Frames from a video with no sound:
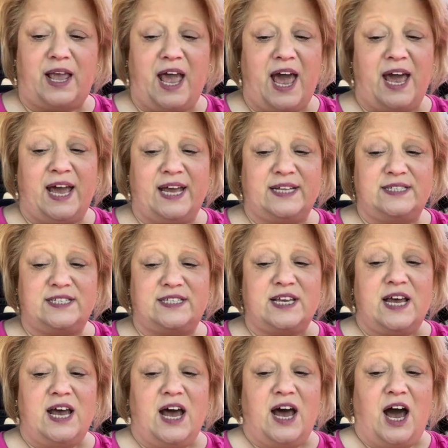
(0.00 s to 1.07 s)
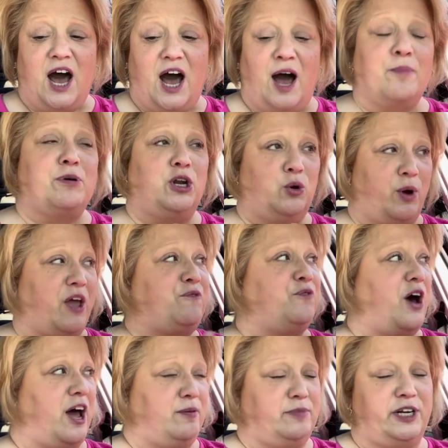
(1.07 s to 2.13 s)
and I'm going to wait
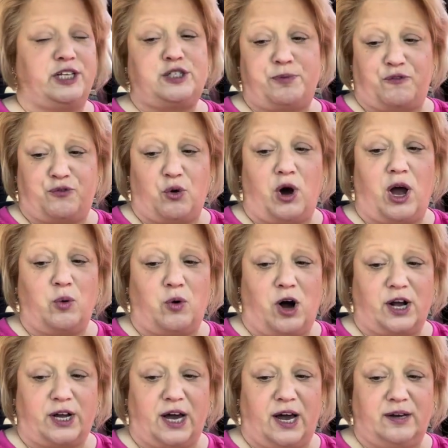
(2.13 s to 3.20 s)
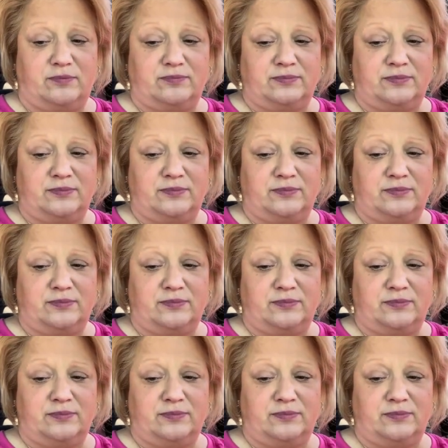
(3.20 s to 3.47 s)
five minutes before I walk up